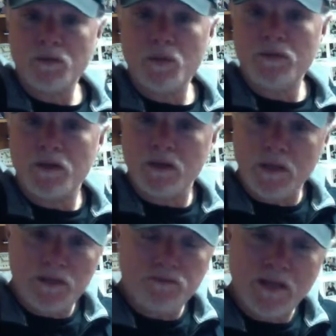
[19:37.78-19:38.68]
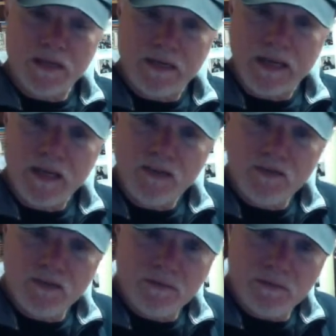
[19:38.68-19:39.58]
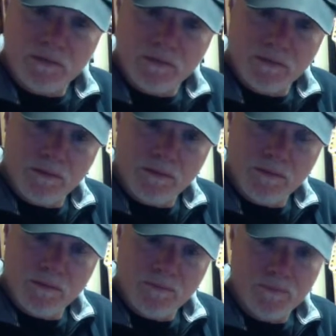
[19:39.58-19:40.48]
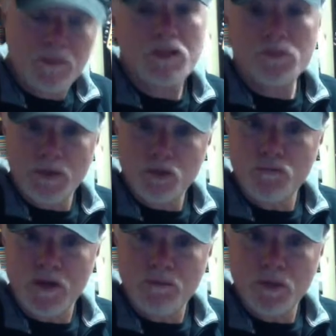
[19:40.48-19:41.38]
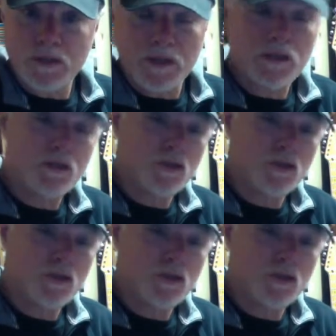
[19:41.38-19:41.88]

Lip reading: with an E flat 9th is my 2, 5, 1. I'm going to